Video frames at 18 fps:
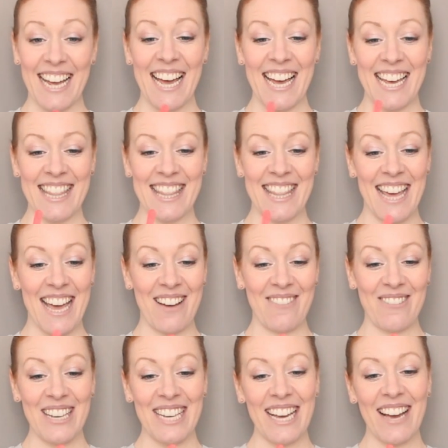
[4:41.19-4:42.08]
and
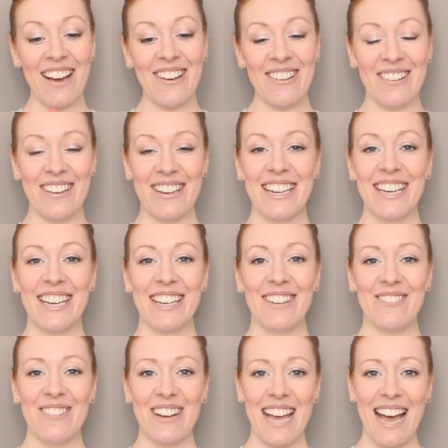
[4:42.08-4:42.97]
there we go.
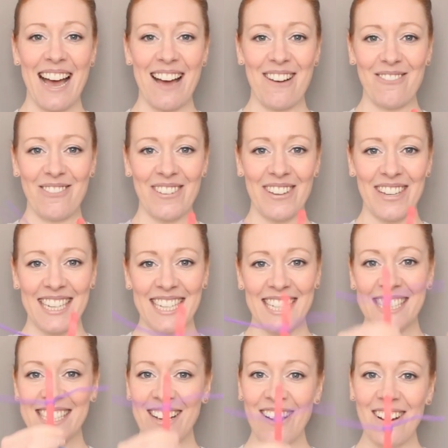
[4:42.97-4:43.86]
We have
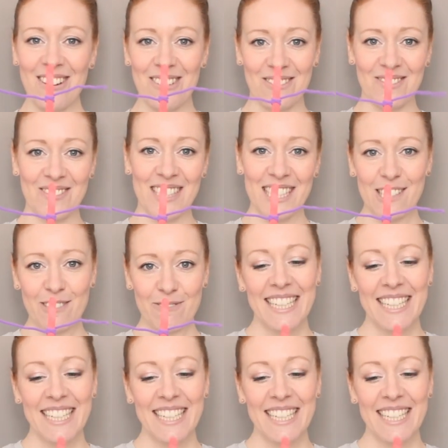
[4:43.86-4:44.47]
his arms.